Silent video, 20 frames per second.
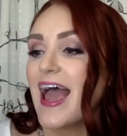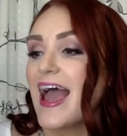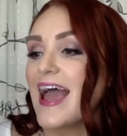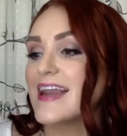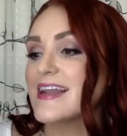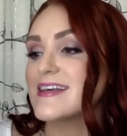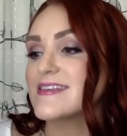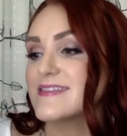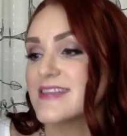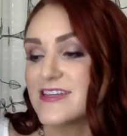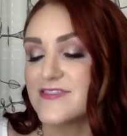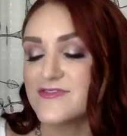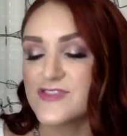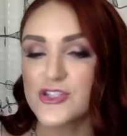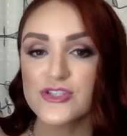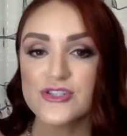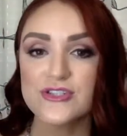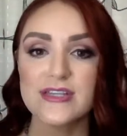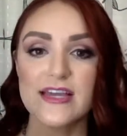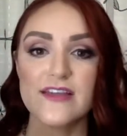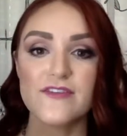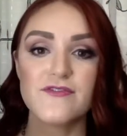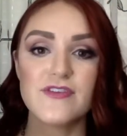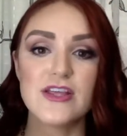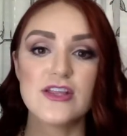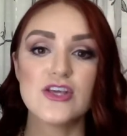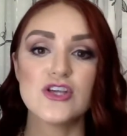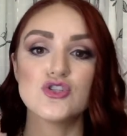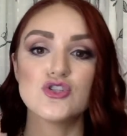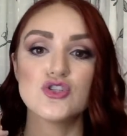And it leaves your skin
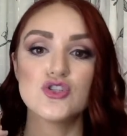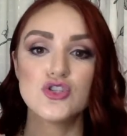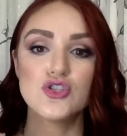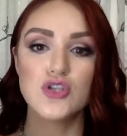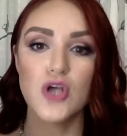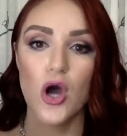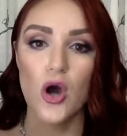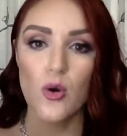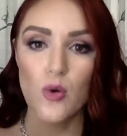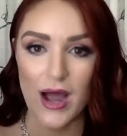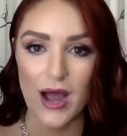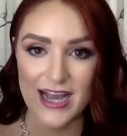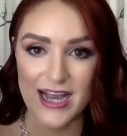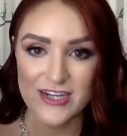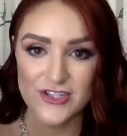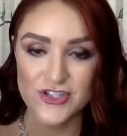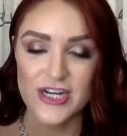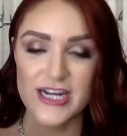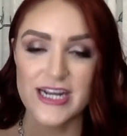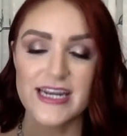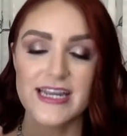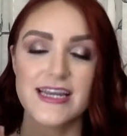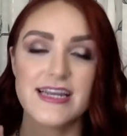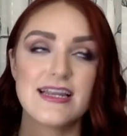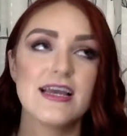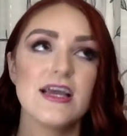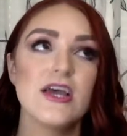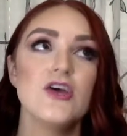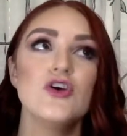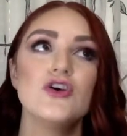feeling so
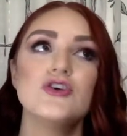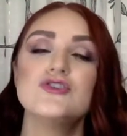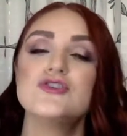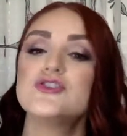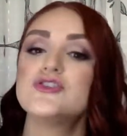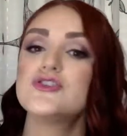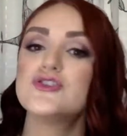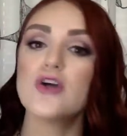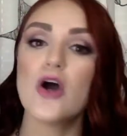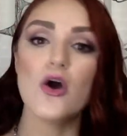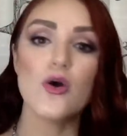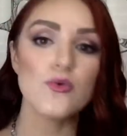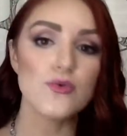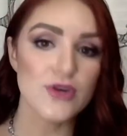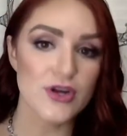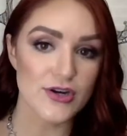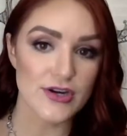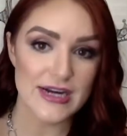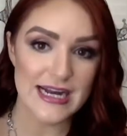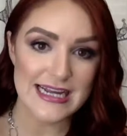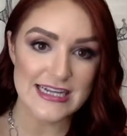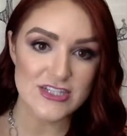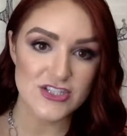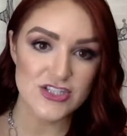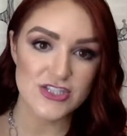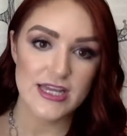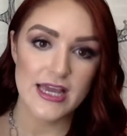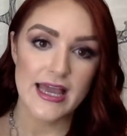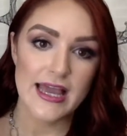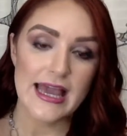hydrated, so
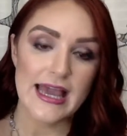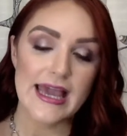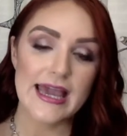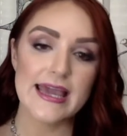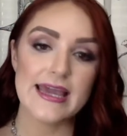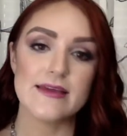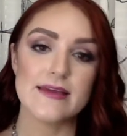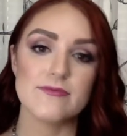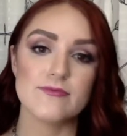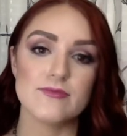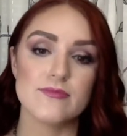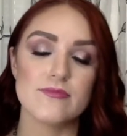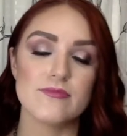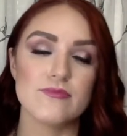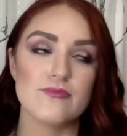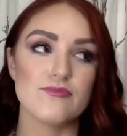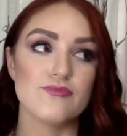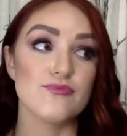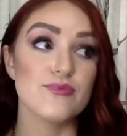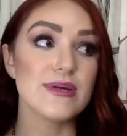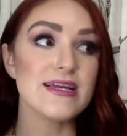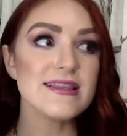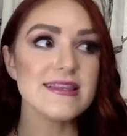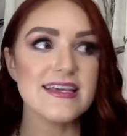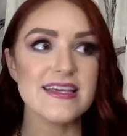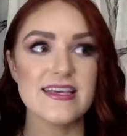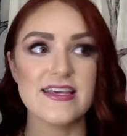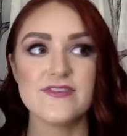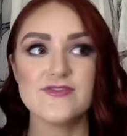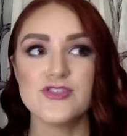nourished. It
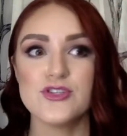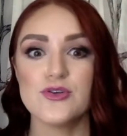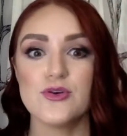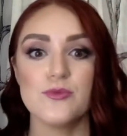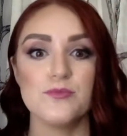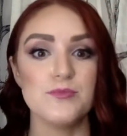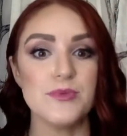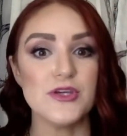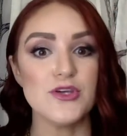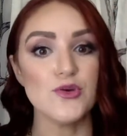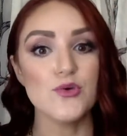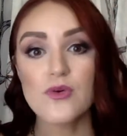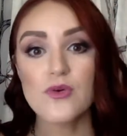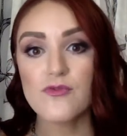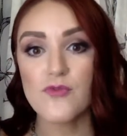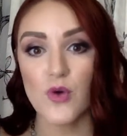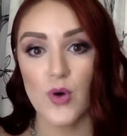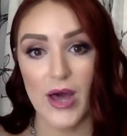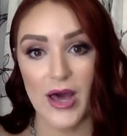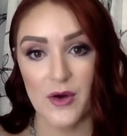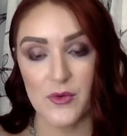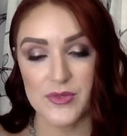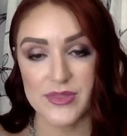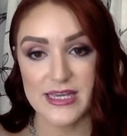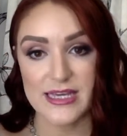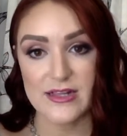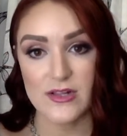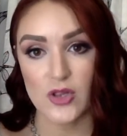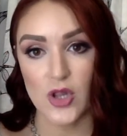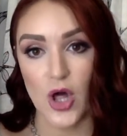really gives you a beautiful,
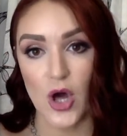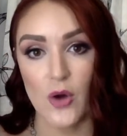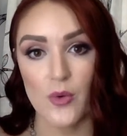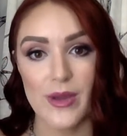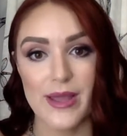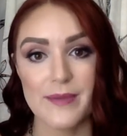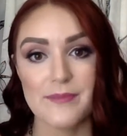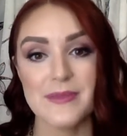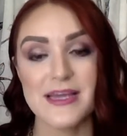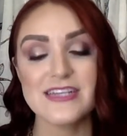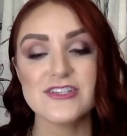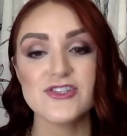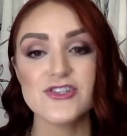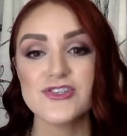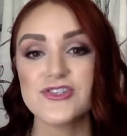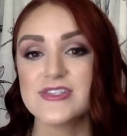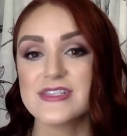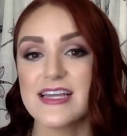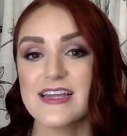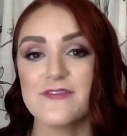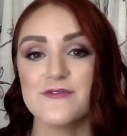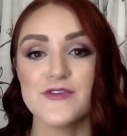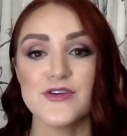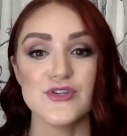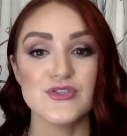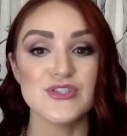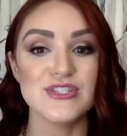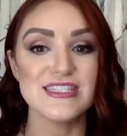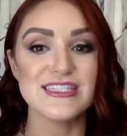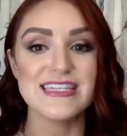healthy glow. It makes your skin
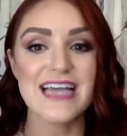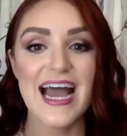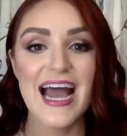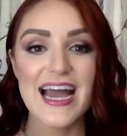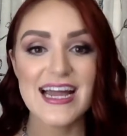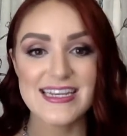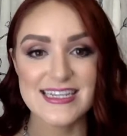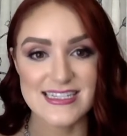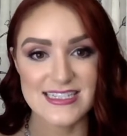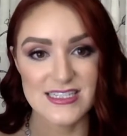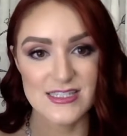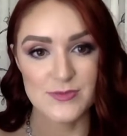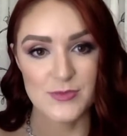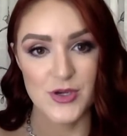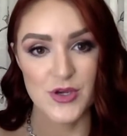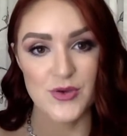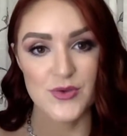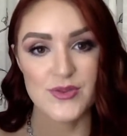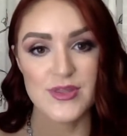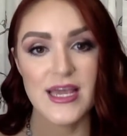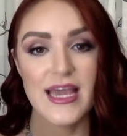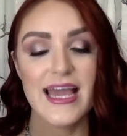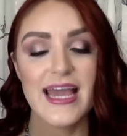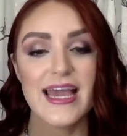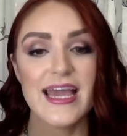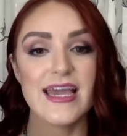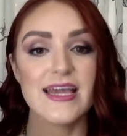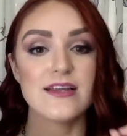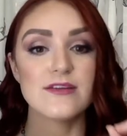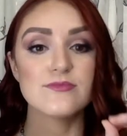feel satiny smooth.
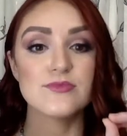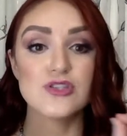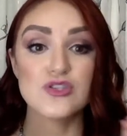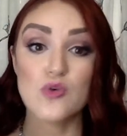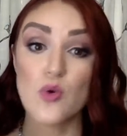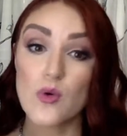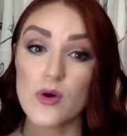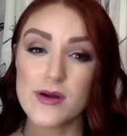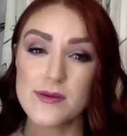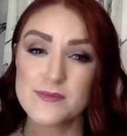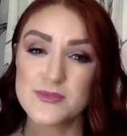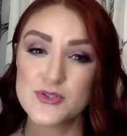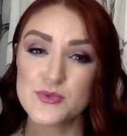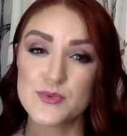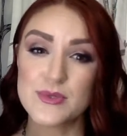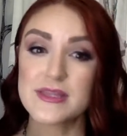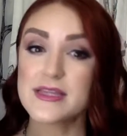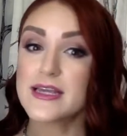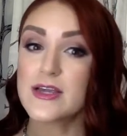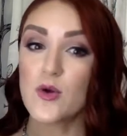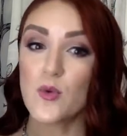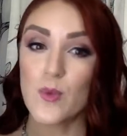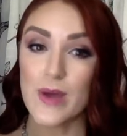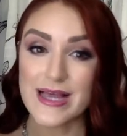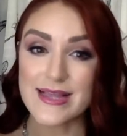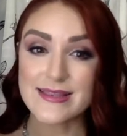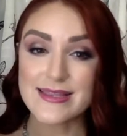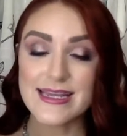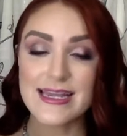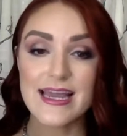It absorbs really
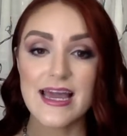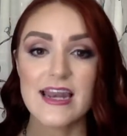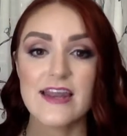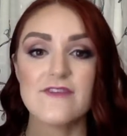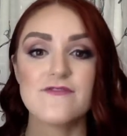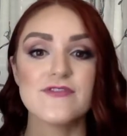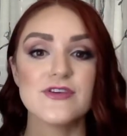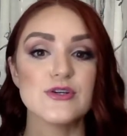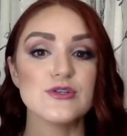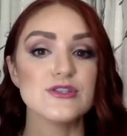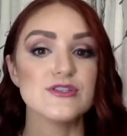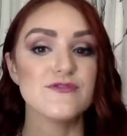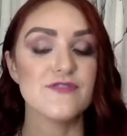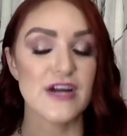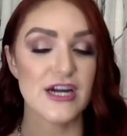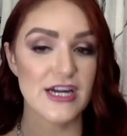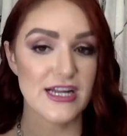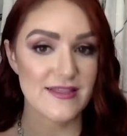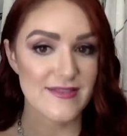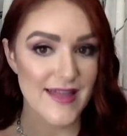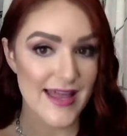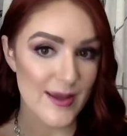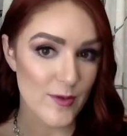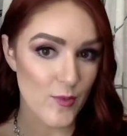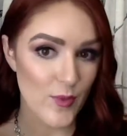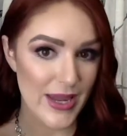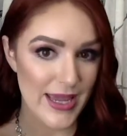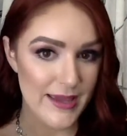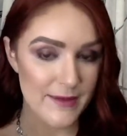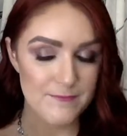quickly and it feels very
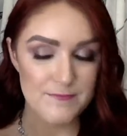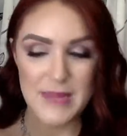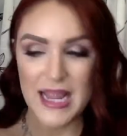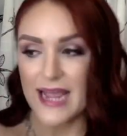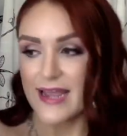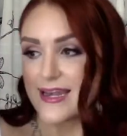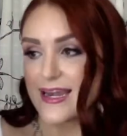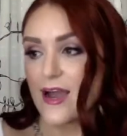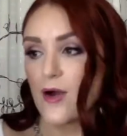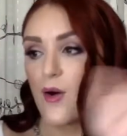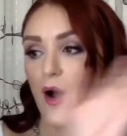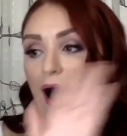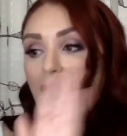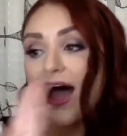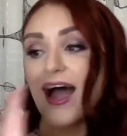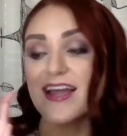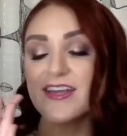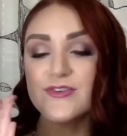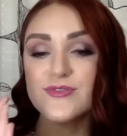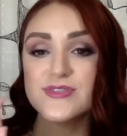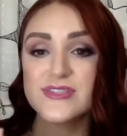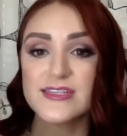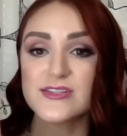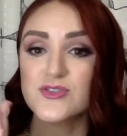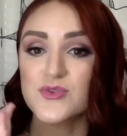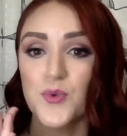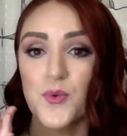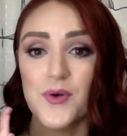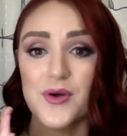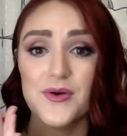lightweight. Now, I use
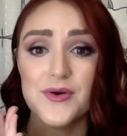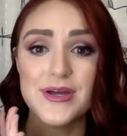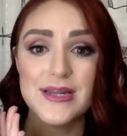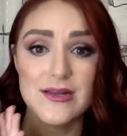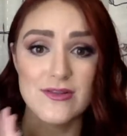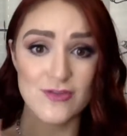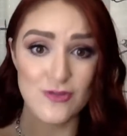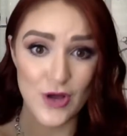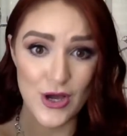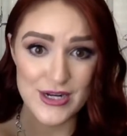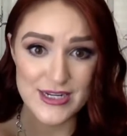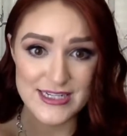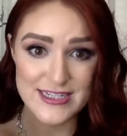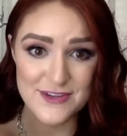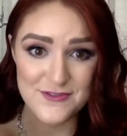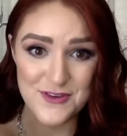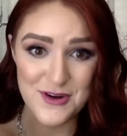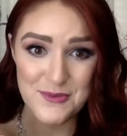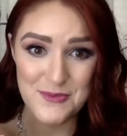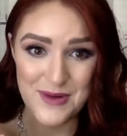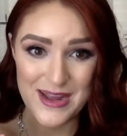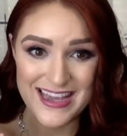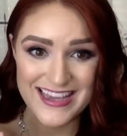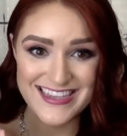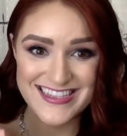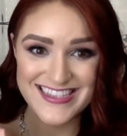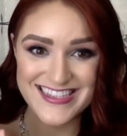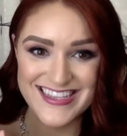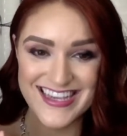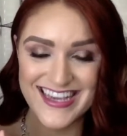this oil in a lot of different ways.